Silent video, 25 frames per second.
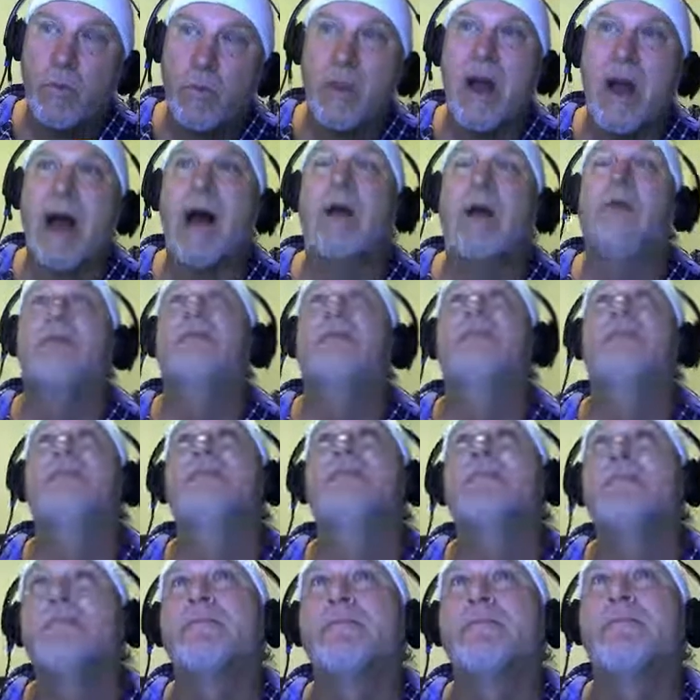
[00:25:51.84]
Wow.
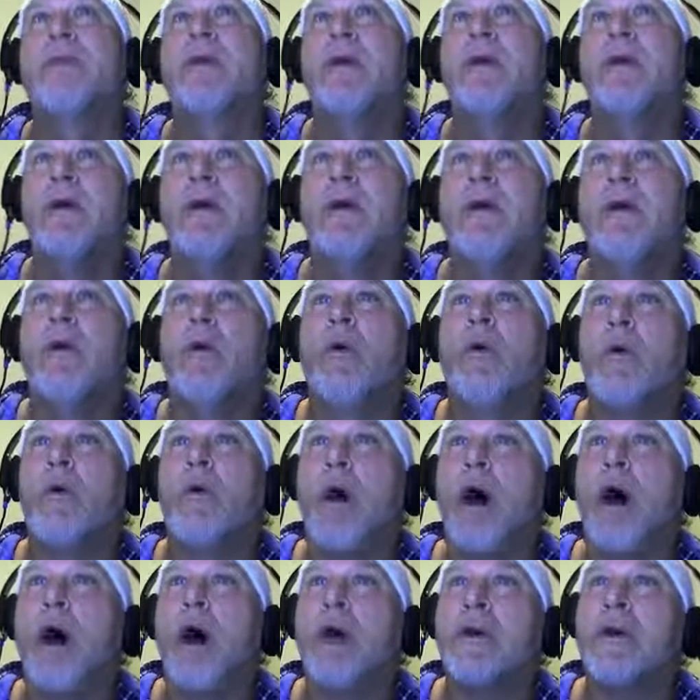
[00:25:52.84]

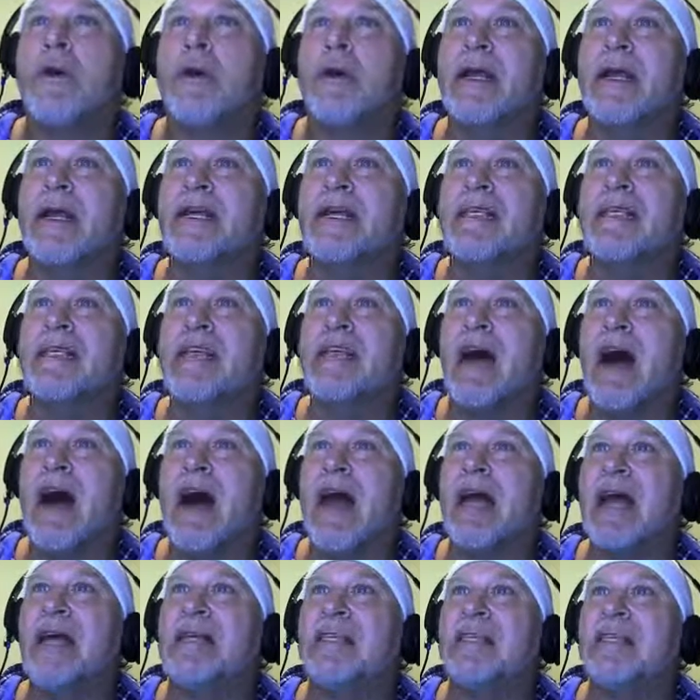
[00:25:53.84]
Water as
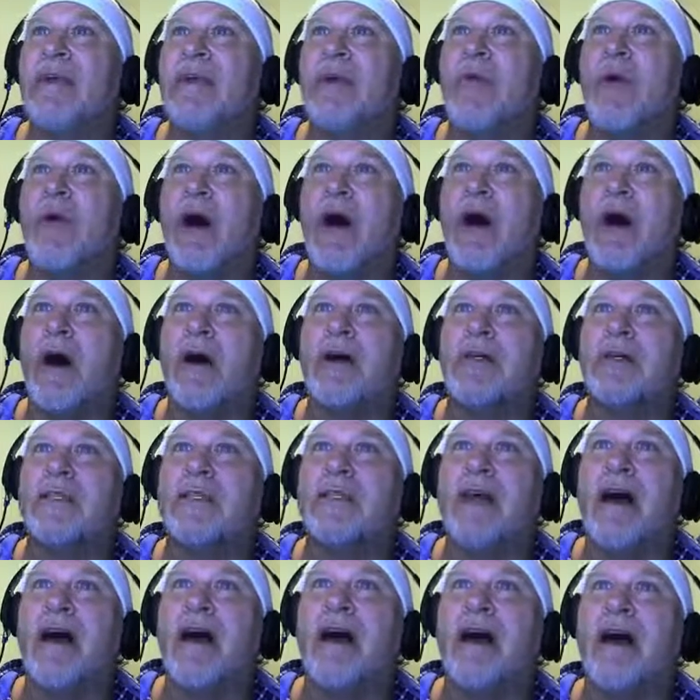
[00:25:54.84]
high as the
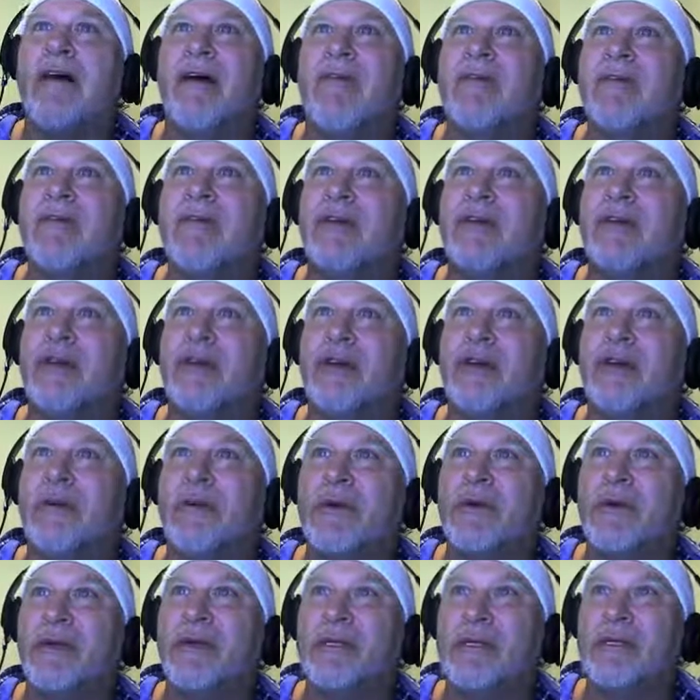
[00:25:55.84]
walls of
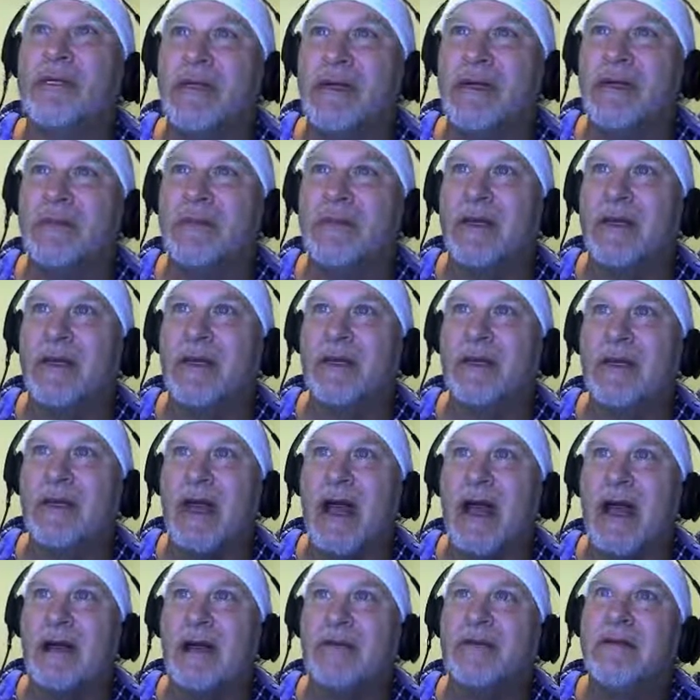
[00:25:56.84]
Jerusalem. Look at
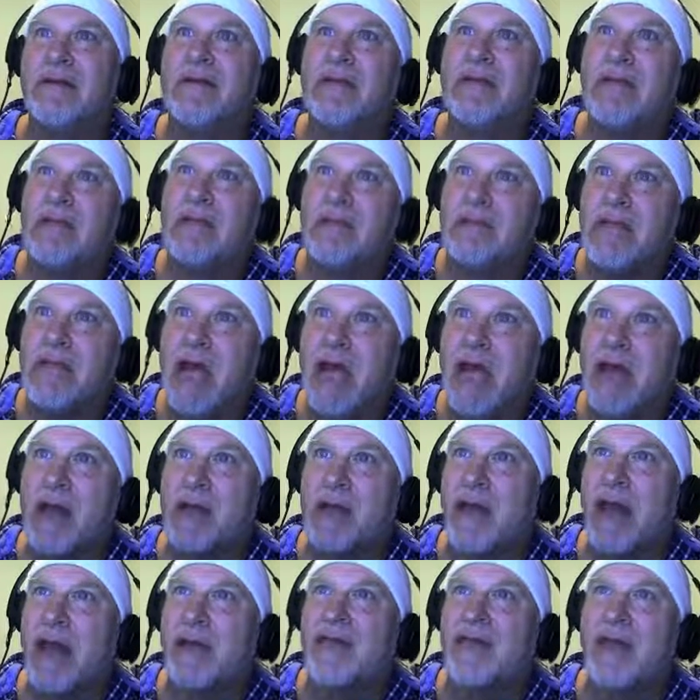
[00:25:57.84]
that.
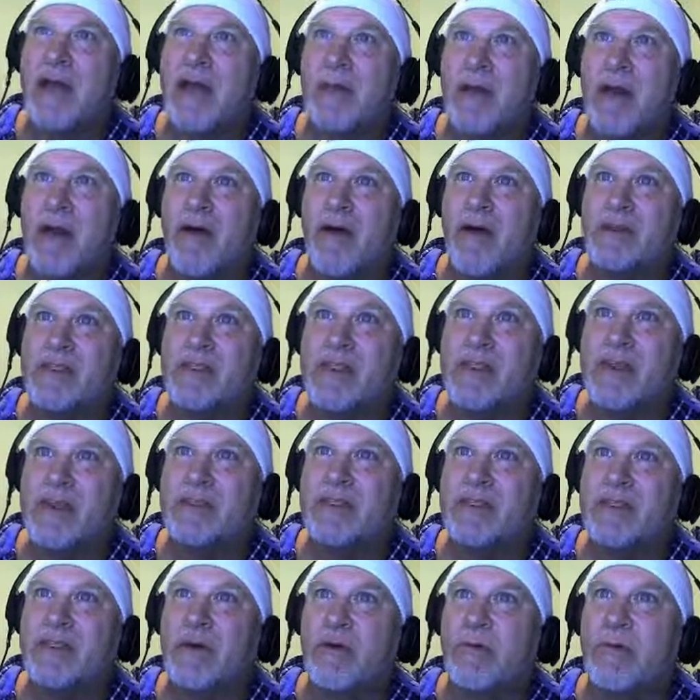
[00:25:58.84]
Tidal wave coming over
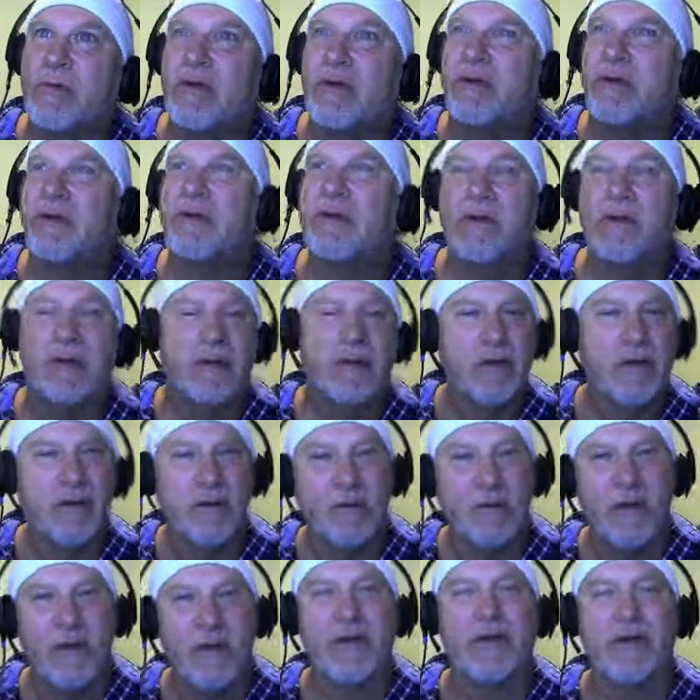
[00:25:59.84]
7-story building.
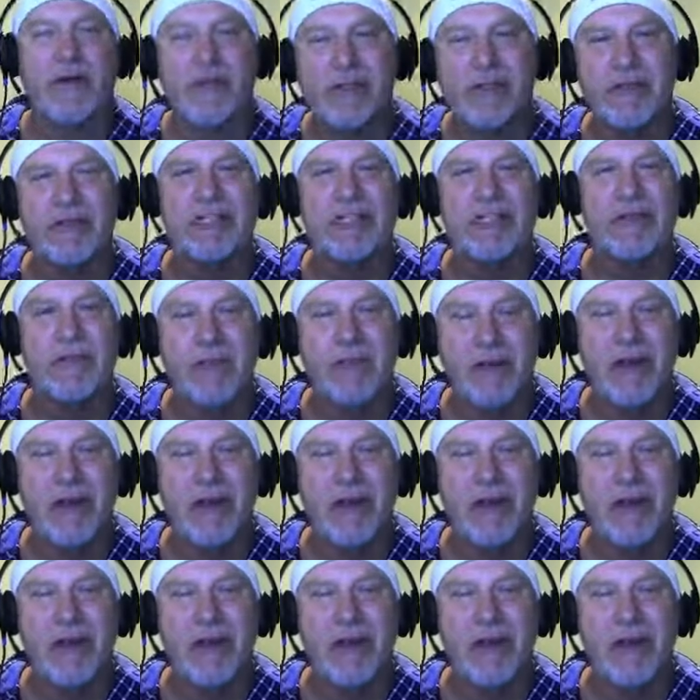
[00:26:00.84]
Wow, those are some